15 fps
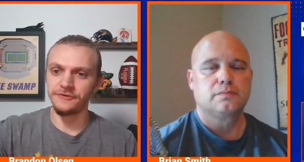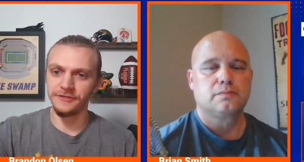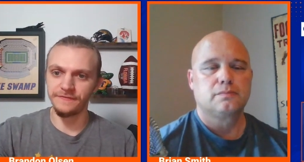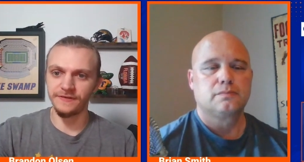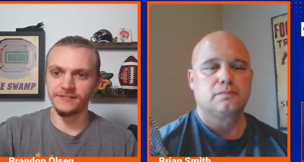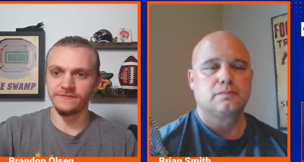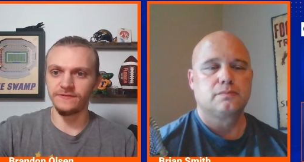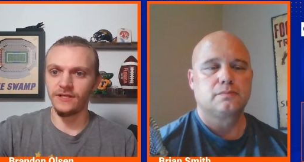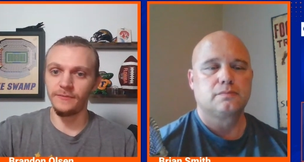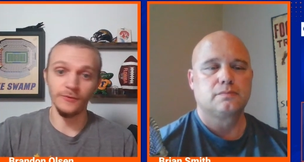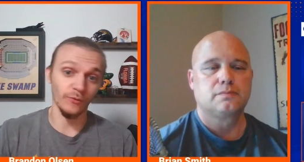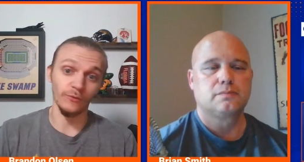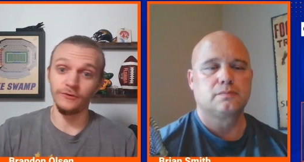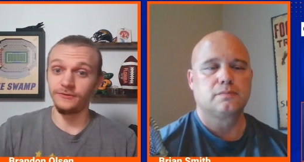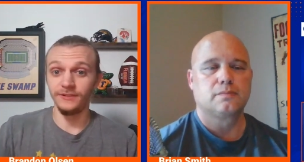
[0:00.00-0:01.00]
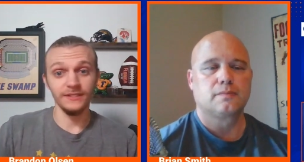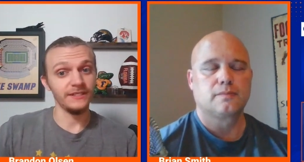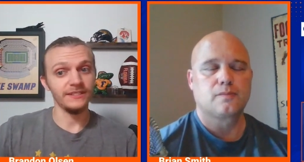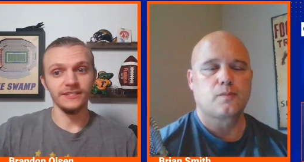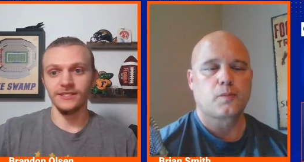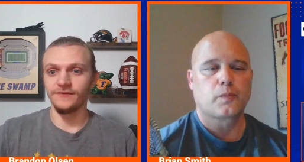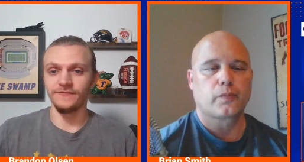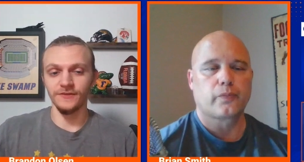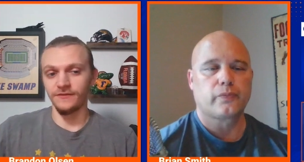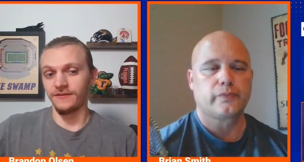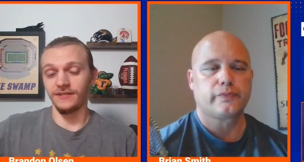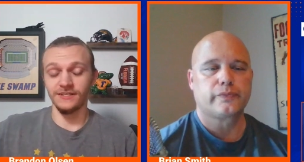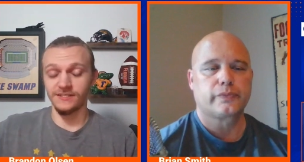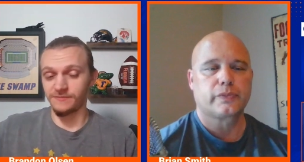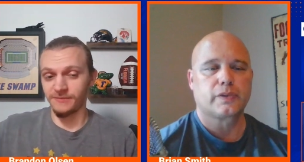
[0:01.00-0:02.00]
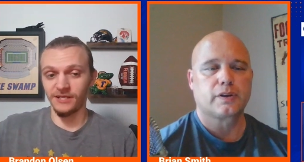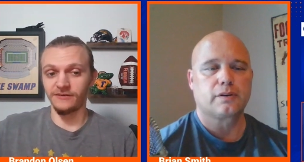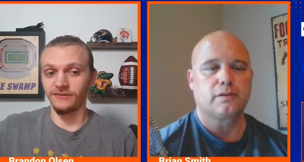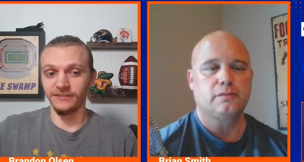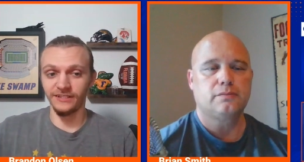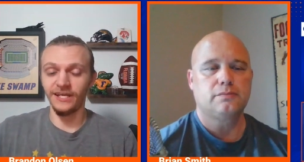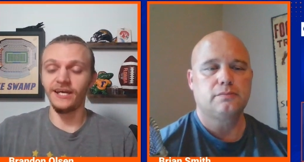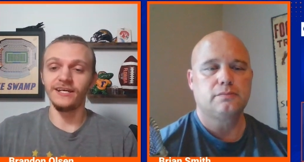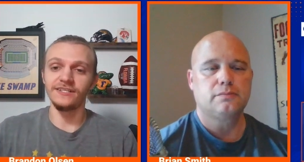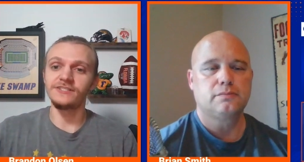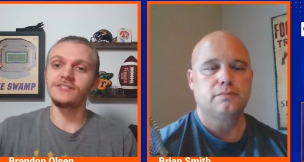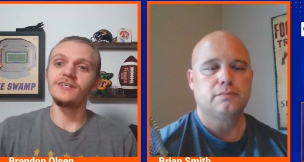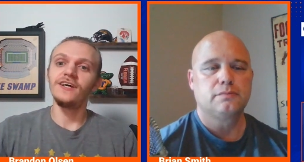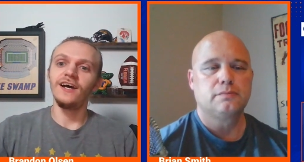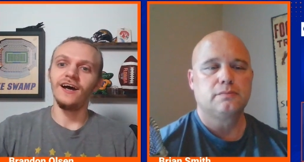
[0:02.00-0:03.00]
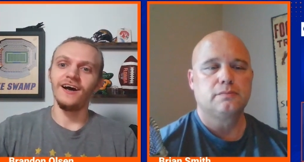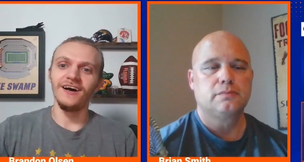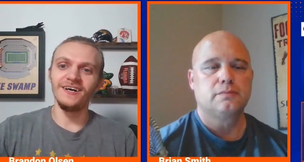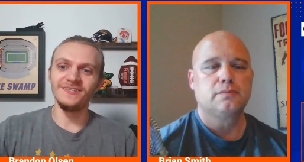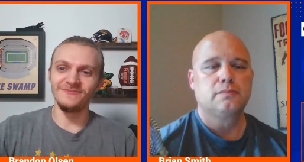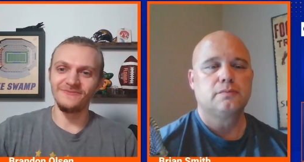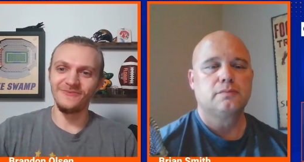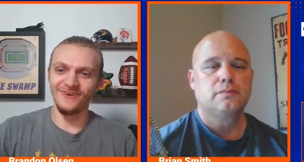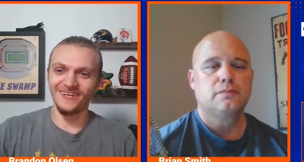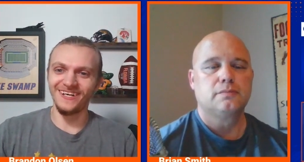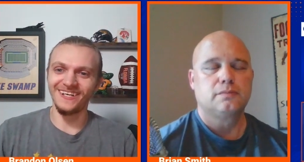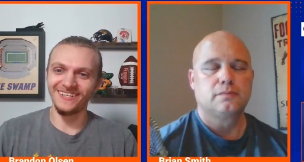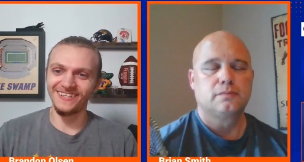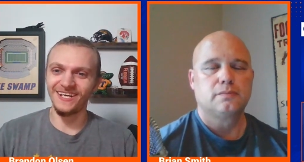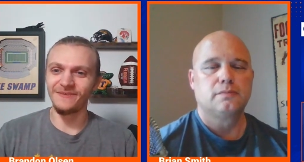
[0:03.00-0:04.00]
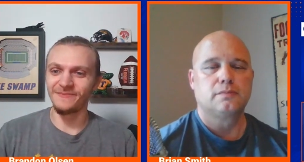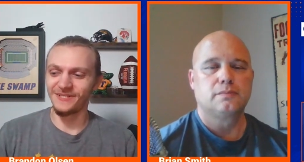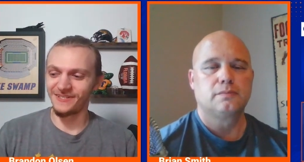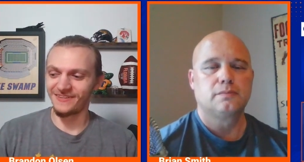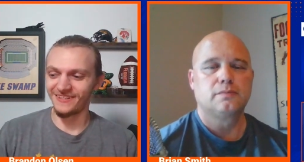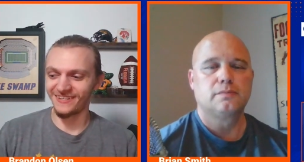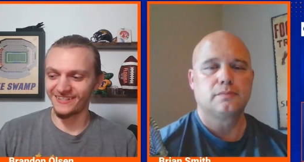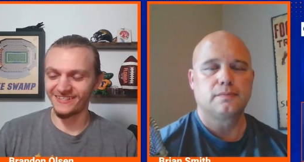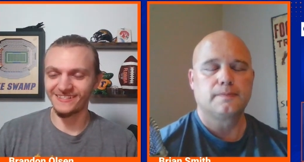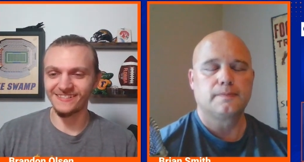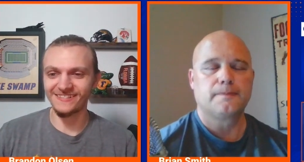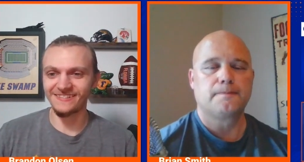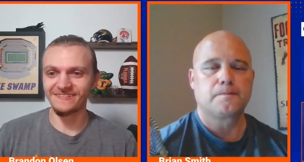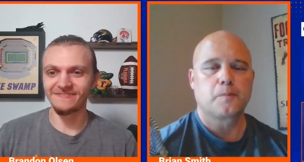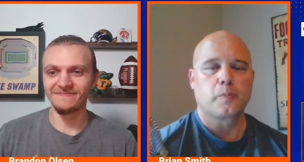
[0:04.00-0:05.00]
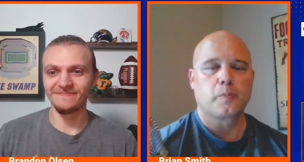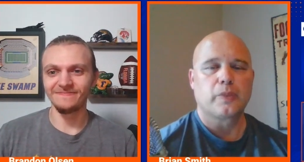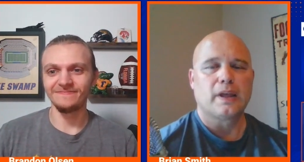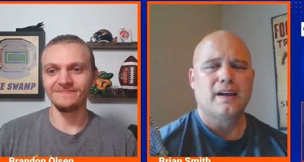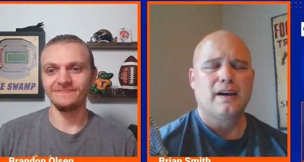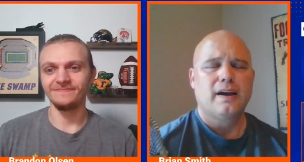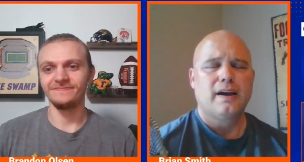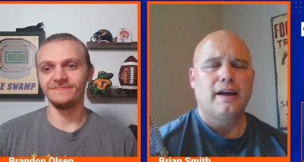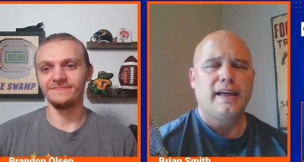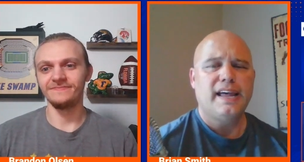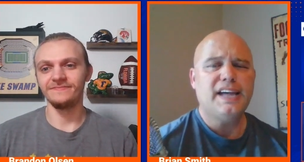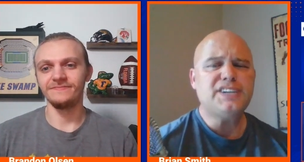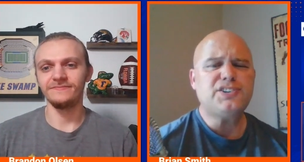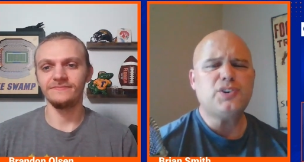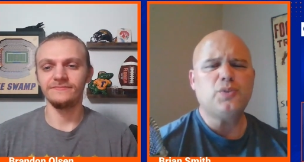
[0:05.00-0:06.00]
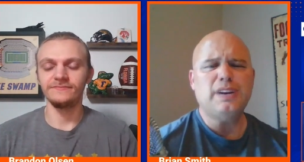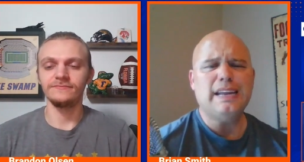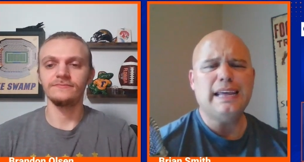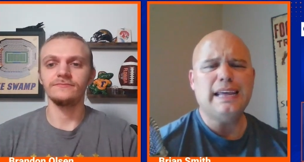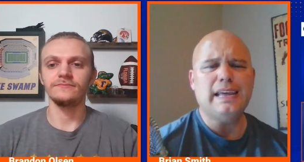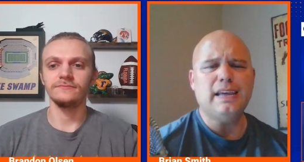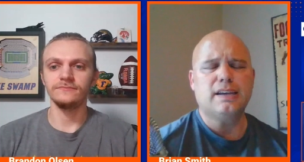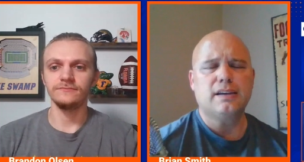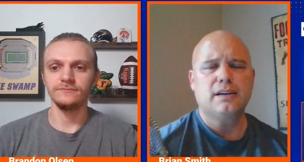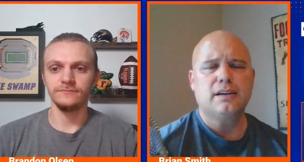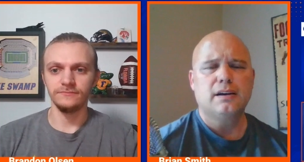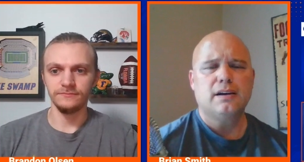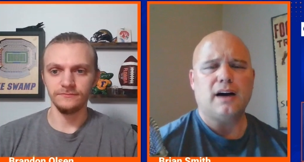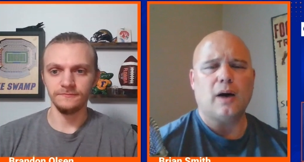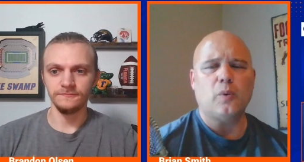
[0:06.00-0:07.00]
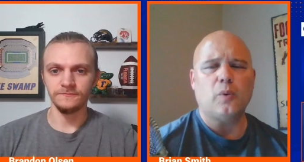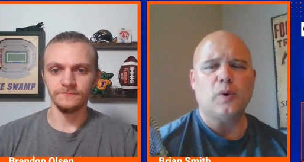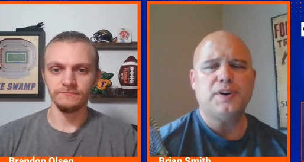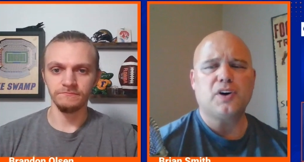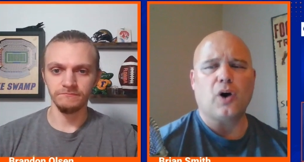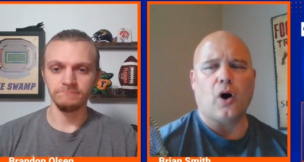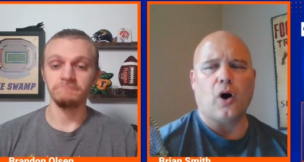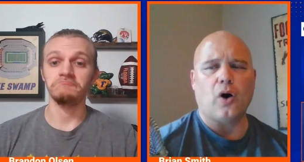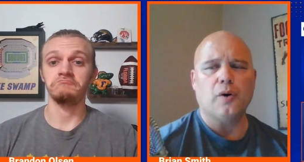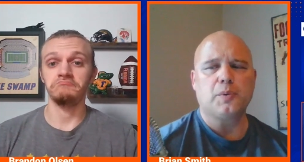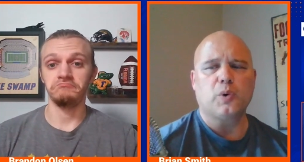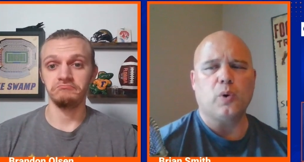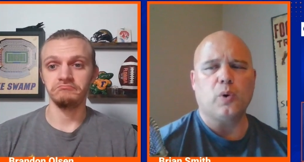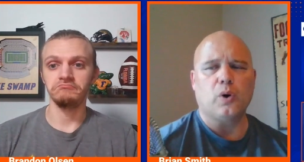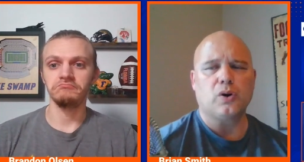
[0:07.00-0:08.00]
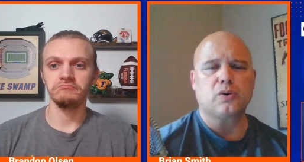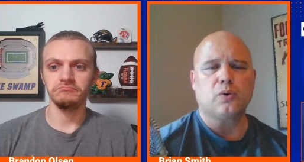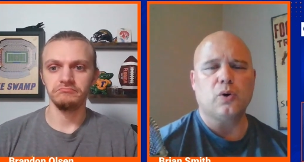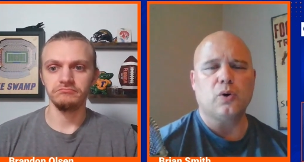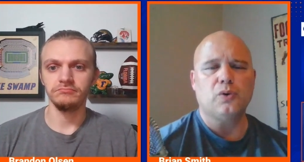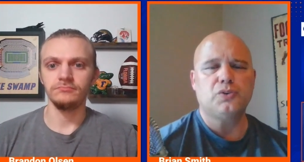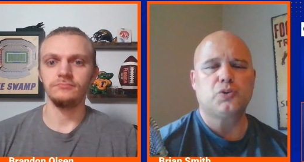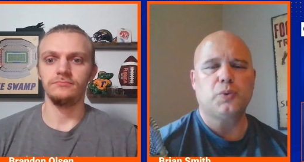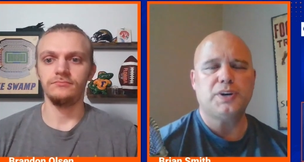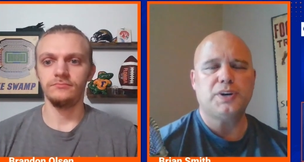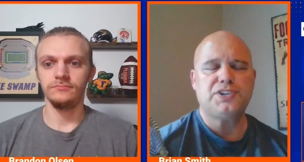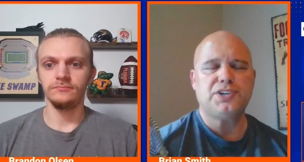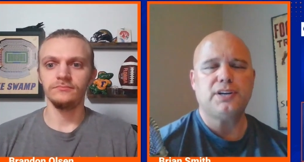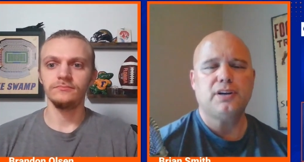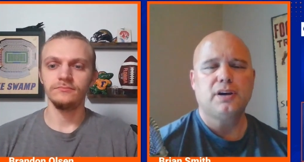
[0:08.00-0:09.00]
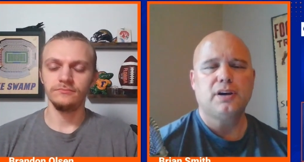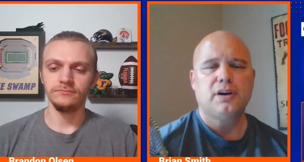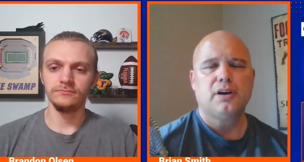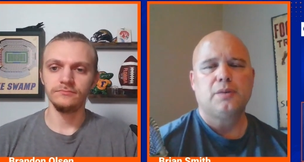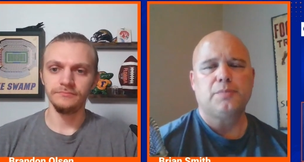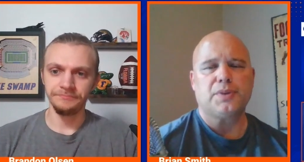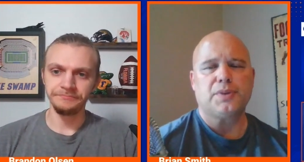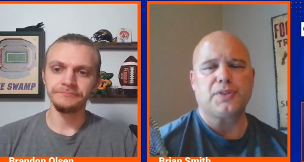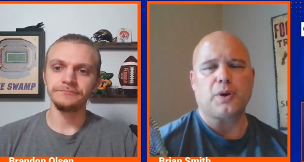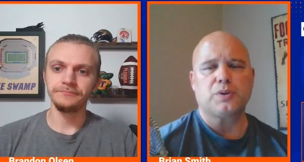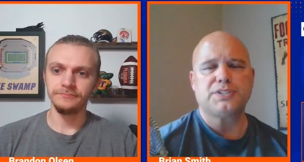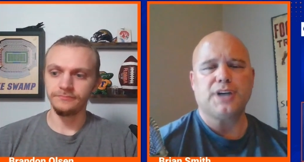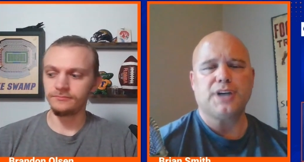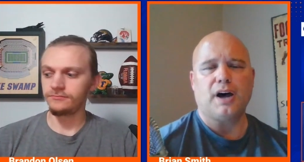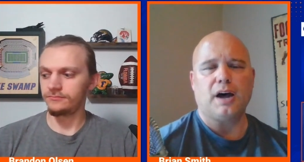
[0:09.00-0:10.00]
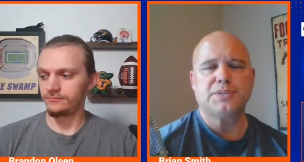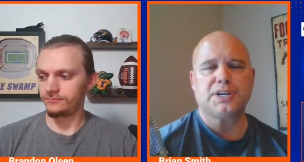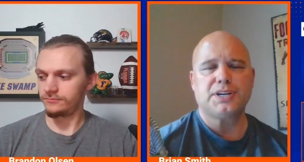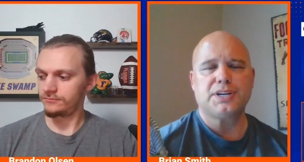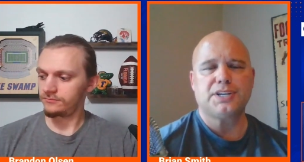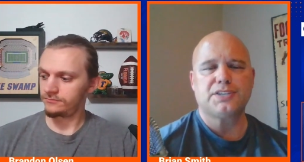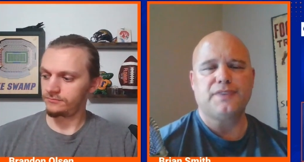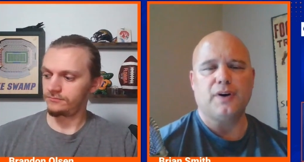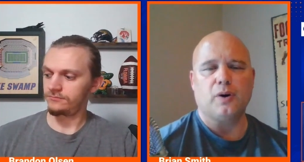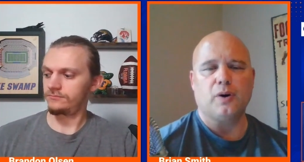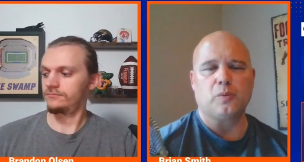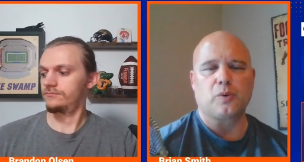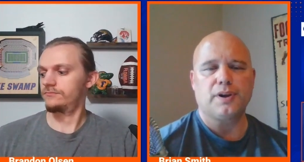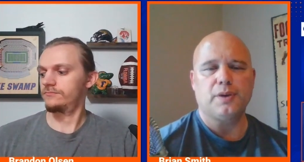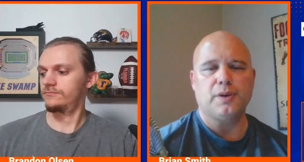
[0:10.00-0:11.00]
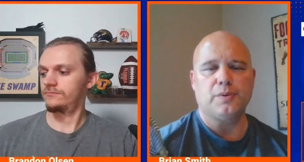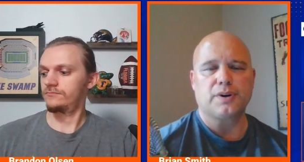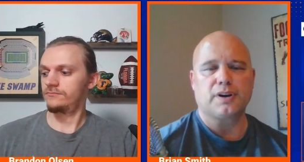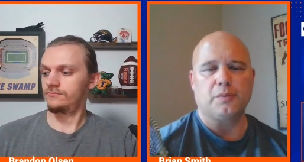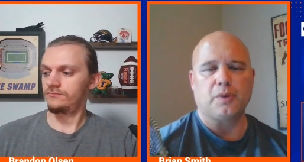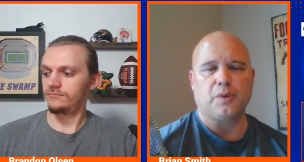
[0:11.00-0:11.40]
Speaker 1: defensive lineman, or if you think he's better on the edge, what kind of lineman do you think he is?
Speaker 2: He's unique. I wouldn't call him quote unquote twitchy, but there were times on his film where he would come